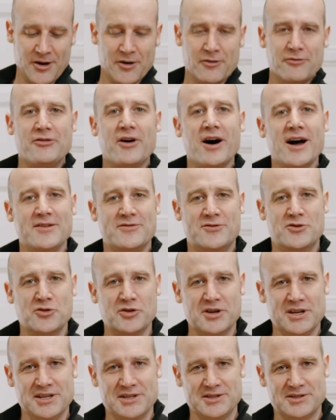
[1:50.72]
five
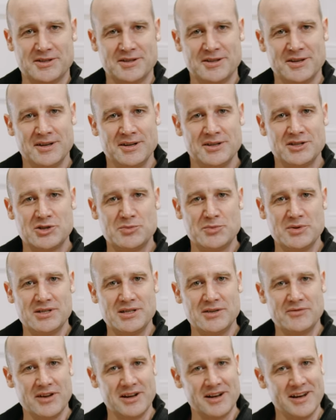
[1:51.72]
cookies
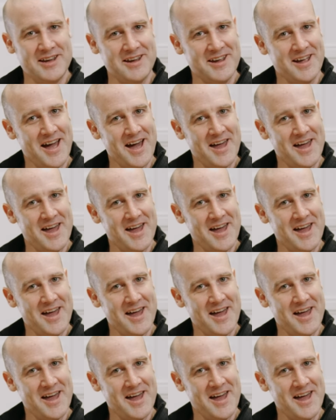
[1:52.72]
specifically,